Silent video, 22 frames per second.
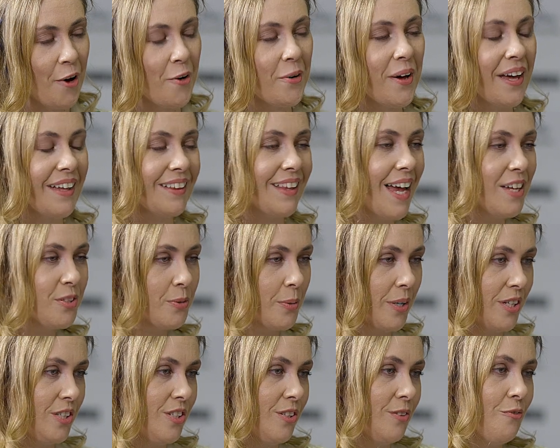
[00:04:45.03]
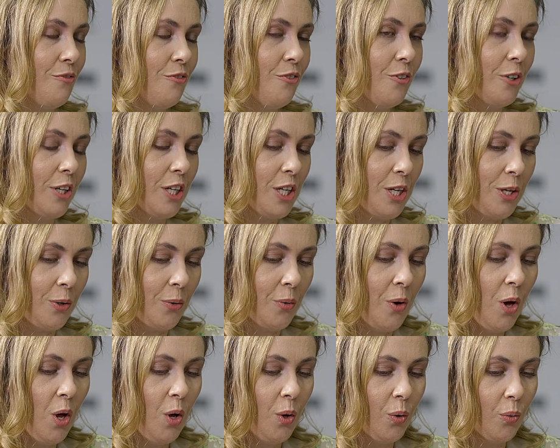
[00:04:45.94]
Okay, last question for you.
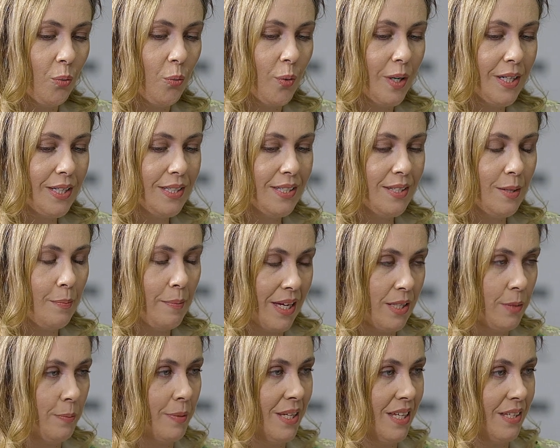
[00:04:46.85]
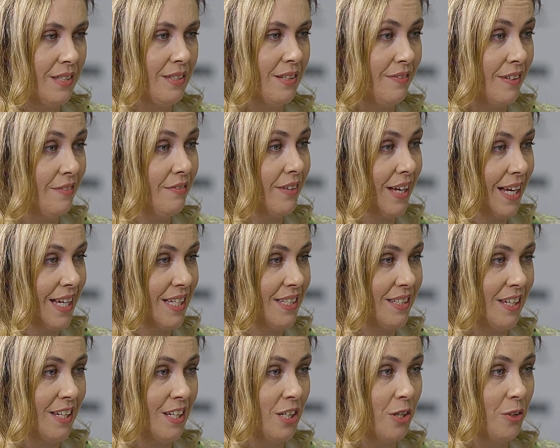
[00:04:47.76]
What is the best piece of advice
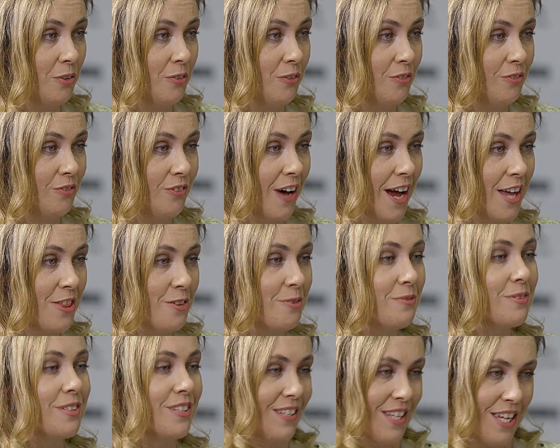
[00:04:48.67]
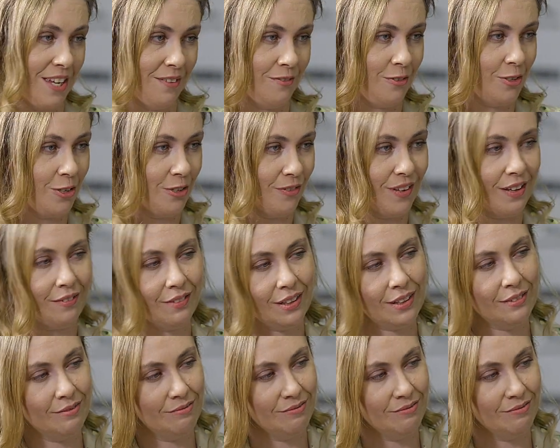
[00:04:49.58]
that you've mm -hmm. either received or you've given?